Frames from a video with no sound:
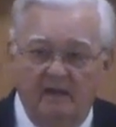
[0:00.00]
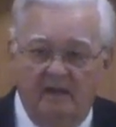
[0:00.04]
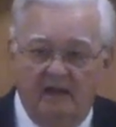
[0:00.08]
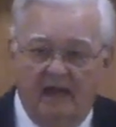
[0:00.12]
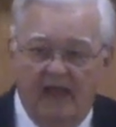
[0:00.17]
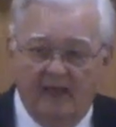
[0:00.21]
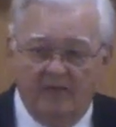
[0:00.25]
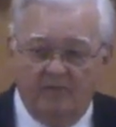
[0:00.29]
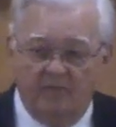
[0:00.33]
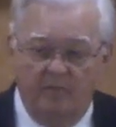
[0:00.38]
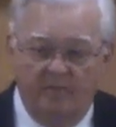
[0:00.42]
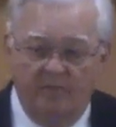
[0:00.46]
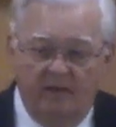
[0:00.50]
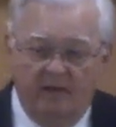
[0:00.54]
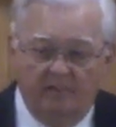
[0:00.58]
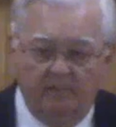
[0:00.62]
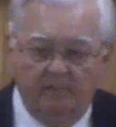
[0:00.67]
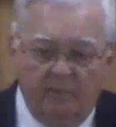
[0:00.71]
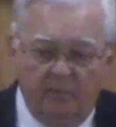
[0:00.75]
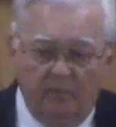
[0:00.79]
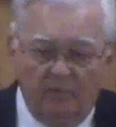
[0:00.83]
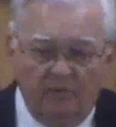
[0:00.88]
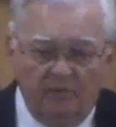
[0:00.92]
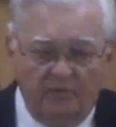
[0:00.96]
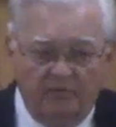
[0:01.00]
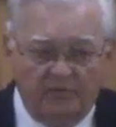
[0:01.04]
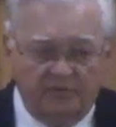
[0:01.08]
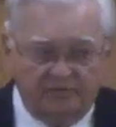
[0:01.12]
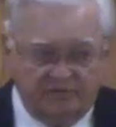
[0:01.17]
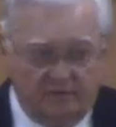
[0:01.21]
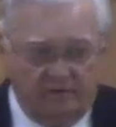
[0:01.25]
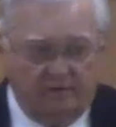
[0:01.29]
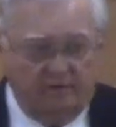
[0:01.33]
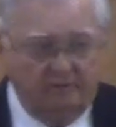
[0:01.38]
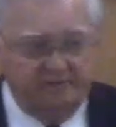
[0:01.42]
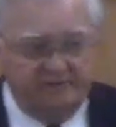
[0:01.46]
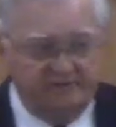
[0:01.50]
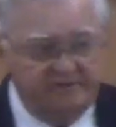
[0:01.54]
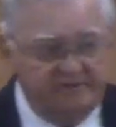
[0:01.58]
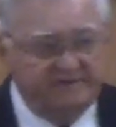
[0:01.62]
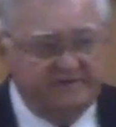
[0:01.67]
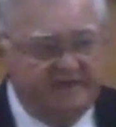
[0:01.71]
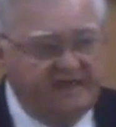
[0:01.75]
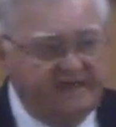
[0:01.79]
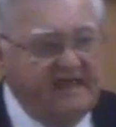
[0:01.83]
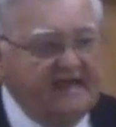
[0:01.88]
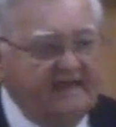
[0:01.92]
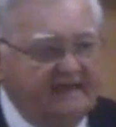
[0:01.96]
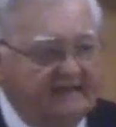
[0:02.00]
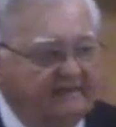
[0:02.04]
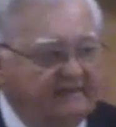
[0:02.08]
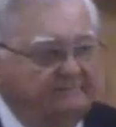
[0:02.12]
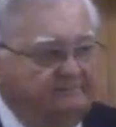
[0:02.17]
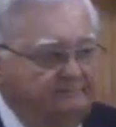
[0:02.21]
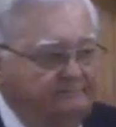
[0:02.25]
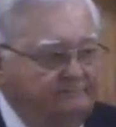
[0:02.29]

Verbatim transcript: And remember, the church is a kingdom.